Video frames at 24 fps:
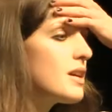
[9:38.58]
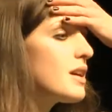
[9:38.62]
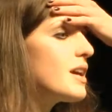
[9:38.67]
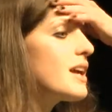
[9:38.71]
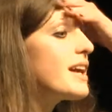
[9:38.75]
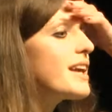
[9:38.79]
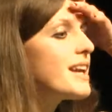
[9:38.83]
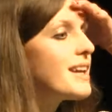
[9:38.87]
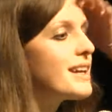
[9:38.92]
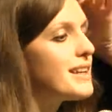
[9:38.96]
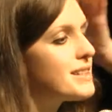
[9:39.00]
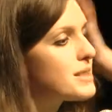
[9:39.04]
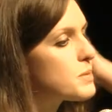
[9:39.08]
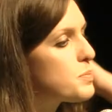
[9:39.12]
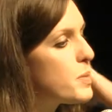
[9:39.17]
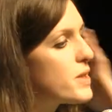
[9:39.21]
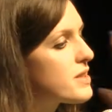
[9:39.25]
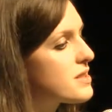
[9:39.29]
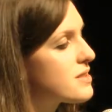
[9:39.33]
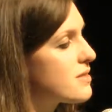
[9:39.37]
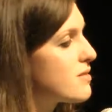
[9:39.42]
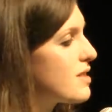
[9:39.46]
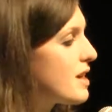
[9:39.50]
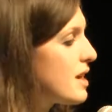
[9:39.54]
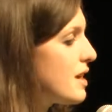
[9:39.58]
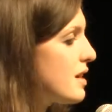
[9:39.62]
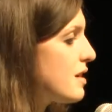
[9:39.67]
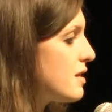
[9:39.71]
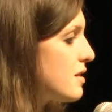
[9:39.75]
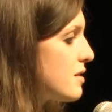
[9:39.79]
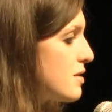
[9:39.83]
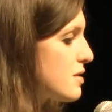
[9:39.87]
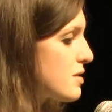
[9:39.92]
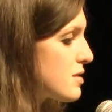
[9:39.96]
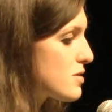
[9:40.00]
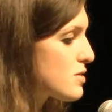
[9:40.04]
It eats bits of their
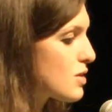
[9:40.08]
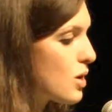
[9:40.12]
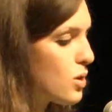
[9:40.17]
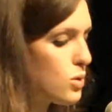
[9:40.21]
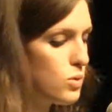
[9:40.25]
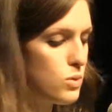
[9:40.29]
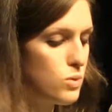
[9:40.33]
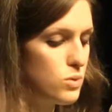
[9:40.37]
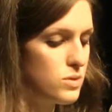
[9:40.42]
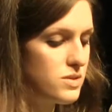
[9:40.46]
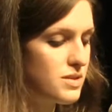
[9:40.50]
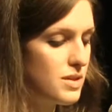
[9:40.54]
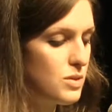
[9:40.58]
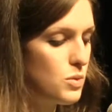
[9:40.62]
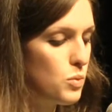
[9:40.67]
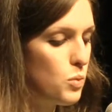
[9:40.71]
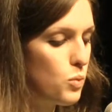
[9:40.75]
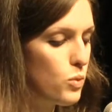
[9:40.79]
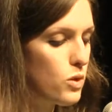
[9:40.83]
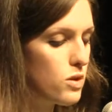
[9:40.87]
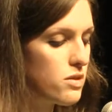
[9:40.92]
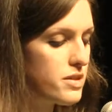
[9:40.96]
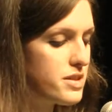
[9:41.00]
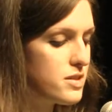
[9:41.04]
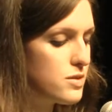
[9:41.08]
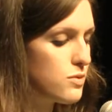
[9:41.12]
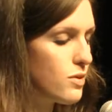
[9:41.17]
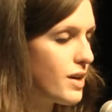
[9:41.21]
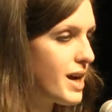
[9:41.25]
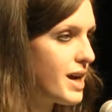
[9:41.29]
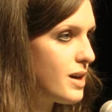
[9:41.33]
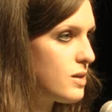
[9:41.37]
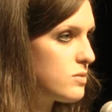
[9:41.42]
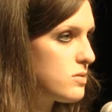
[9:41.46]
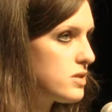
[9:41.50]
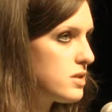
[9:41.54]
souls and worries
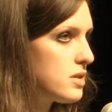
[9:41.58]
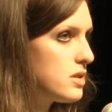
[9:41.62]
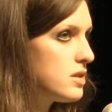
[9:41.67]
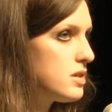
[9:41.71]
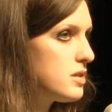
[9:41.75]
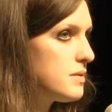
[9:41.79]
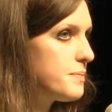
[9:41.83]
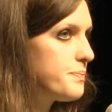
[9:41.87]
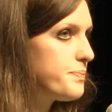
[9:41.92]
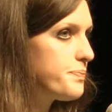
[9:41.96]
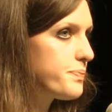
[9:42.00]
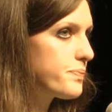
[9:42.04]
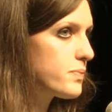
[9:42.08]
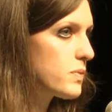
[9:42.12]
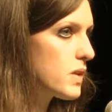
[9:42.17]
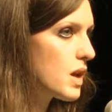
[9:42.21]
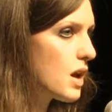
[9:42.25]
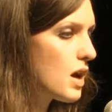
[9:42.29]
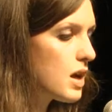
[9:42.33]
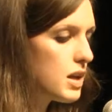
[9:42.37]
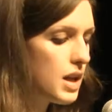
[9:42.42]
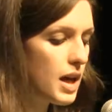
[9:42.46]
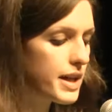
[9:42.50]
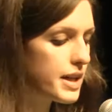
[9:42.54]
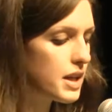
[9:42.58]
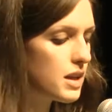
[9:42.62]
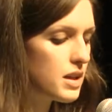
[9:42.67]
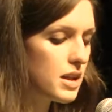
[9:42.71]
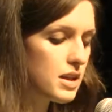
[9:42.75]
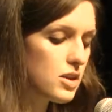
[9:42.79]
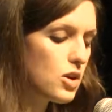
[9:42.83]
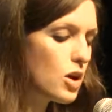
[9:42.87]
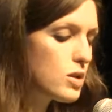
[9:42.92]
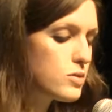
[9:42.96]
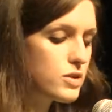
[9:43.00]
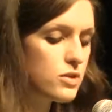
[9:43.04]
around, like
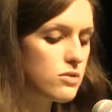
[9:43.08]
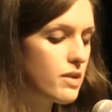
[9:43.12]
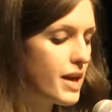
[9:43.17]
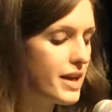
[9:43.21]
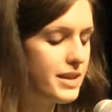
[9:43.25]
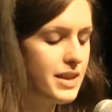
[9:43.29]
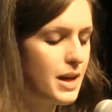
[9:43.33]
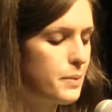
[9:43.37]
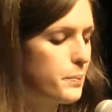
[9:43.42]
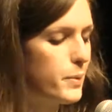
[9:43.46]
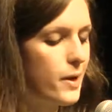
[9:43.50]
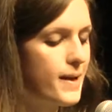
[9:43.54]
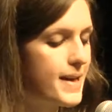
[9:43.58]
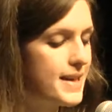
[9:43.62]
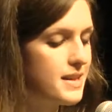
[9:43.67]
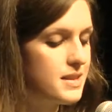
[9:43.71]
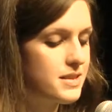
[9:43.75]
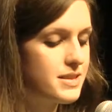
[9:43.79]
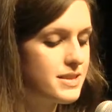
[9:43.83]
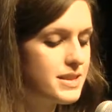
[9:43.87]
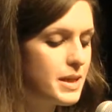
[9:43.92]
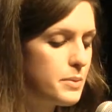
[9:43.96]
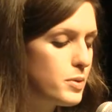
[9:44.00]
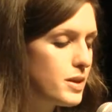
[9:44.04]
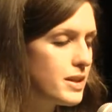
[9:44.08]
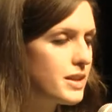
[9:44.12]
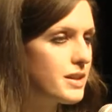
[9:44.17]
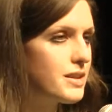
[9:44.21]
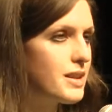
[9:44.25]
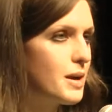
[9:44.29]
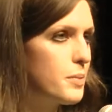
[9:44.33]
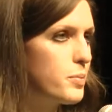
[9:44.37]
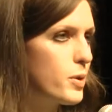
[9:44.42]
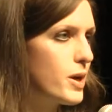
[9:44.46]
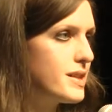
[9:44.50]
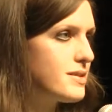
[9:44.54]
it goes around their brains, nibbling at
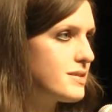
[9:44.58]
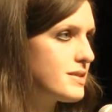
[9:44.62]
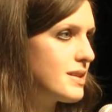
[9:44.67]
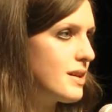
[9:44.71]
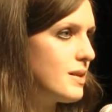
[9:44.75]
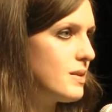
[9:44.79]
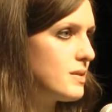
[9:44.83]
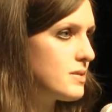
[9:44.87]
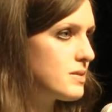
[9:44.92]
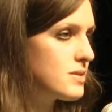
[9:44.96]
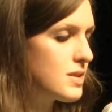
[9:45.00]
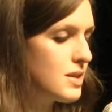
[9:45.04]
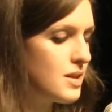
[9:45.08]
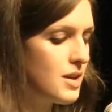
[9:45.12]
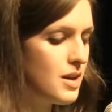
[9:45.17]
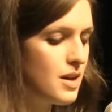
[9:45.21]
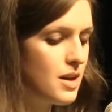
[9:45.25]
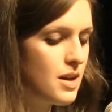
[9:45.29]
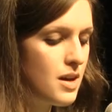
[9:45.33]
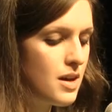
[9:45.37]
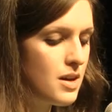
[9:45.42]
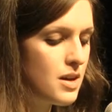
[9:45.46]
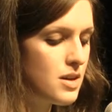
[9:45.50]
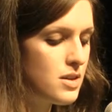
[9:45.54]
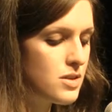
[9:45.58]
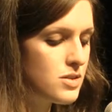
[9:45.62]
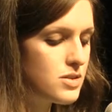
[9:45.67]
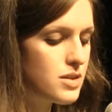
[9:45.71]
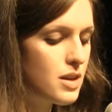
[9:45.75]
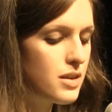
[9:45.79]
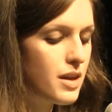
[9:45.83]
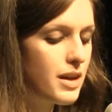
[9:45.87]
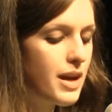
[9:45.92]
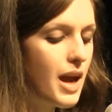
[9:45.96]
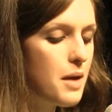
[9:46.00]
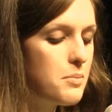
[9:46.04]
their brain cells. So
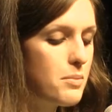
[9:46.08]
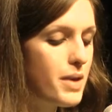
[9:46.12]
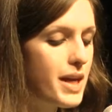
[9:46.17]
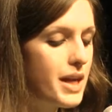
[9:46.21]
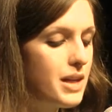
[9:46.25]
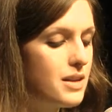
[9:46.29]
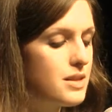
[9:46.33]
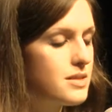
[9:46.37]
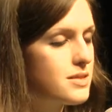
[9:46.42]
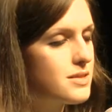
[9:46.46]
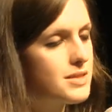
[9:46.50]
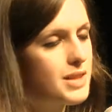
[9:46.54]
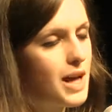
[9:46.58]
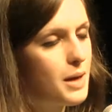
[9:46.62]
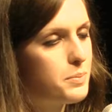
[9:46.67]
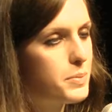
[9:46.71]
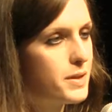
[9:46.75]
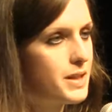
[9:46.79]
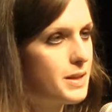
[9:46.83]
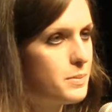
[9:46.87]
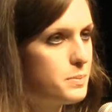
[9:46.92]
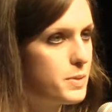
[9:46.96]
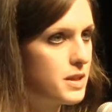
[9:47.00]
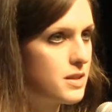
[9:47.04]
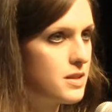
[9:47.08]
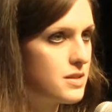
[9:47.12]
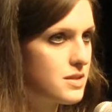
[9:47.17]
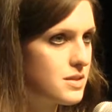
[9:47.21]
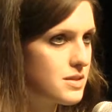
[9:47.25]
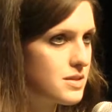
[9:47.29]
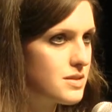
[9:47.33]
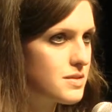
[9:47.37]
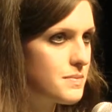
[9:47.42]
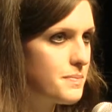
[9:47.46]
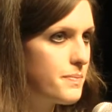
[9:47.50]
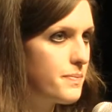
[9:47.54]
they get mean and snappy
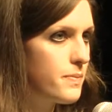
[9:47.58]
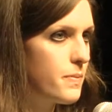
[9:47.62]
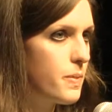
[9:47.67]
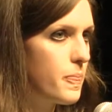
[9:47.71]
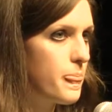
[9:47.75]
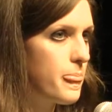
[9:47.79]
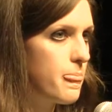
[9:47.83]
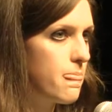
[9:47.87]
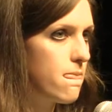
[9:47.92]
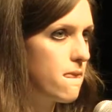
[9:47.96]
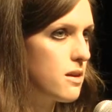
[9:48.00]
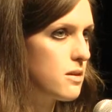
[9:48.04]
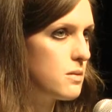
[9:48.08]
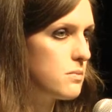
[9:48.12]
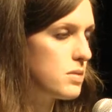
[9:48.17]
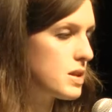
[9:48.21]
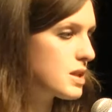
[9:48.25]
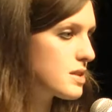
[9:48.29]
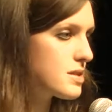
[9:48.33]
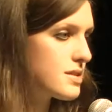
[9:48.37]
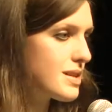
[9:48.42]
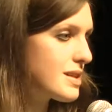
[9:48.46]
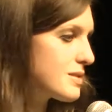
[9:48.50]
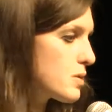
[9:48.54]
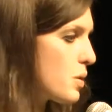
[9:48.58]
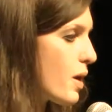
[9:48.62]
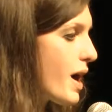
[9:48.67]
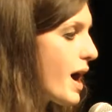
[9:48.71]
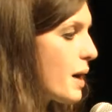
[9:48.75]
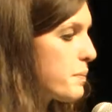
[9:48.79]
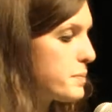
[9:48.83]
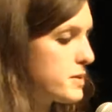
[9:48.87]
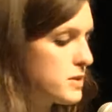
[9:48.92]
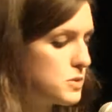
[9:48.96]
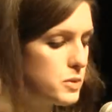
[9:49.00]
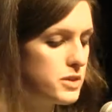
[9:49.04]
because that's what
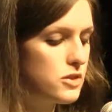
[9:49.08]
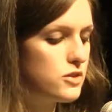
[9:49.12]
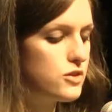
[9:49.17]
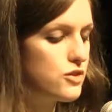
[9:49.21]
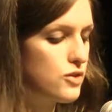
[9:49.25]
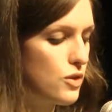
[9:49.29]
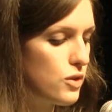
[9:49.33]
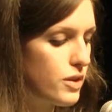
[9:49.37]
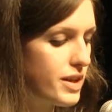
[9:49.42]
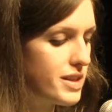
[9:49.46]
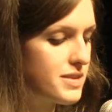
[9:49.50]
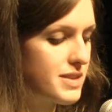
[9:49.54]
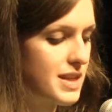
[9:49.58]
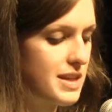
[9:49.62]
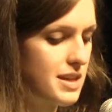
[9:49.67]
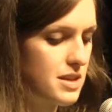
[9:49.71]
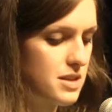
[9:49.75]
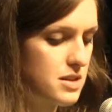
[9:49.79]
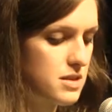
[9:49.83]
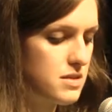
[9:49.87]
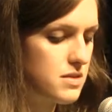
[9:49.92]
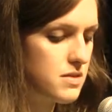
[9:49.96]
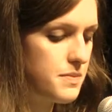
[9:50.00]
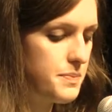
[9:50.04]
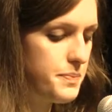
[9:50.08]
happens when your soul gets eaten.